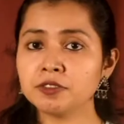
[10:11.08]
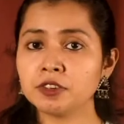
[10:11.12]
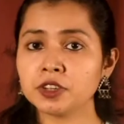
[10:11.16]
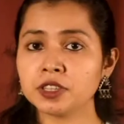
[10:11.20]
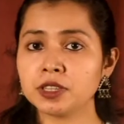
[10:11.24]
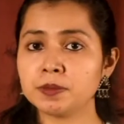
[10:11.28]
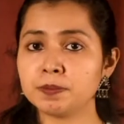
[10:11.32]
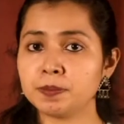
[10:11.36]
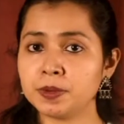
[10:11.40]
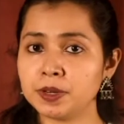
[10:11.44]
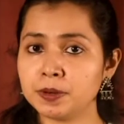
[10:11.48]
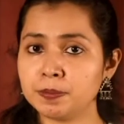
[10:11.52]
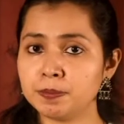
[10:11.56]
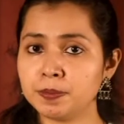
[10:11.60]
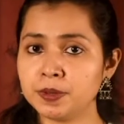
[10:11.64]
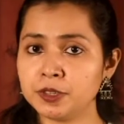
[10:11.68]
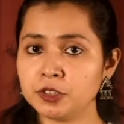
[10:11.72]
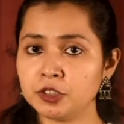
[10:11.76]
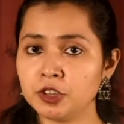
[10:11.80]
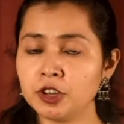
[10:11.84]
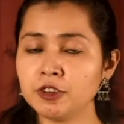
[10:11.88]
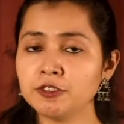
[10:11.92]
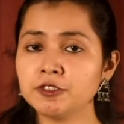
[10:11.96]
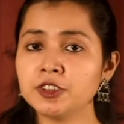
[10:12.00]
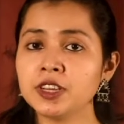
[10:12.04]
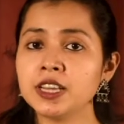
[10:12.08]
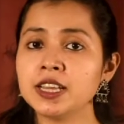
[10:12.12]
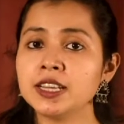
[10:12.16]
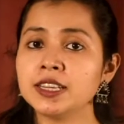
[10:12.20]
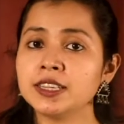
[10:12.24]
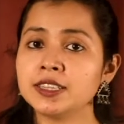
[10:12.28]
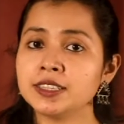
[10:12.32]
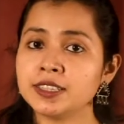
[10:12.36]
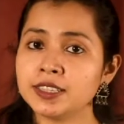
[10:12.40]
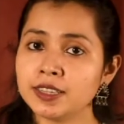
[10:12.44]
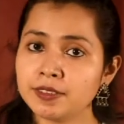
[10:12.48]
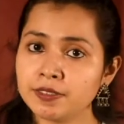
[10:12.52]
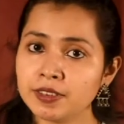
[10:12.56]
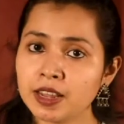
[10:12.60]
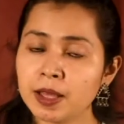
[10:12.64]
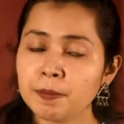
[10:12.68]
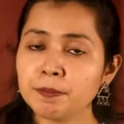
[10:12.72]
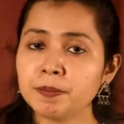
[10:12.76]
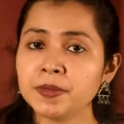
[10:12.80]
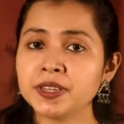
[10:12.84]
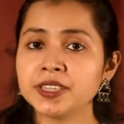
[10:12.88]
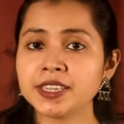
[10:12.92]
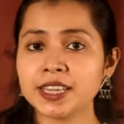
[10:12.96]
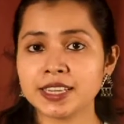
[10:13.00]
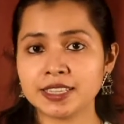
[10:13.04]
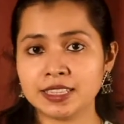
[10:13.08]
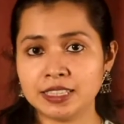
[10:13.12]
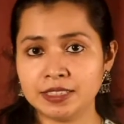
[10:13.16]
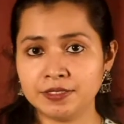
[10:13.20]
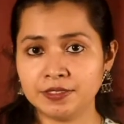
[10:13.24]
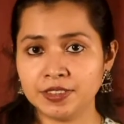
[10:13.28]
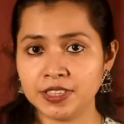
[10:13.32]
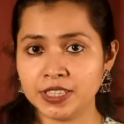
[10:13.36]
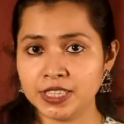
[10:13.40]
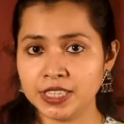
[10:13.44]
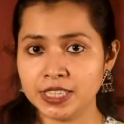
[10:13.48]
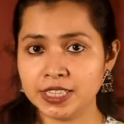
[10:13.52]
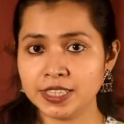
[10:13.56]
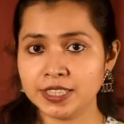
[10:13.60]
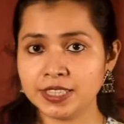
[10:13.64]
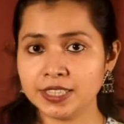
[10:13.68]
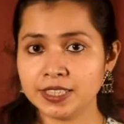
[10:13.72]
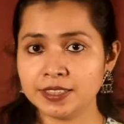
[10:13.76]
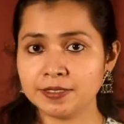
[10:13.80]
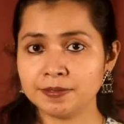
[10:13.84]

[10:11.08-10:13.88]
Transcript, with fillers: for the purpose of development activities.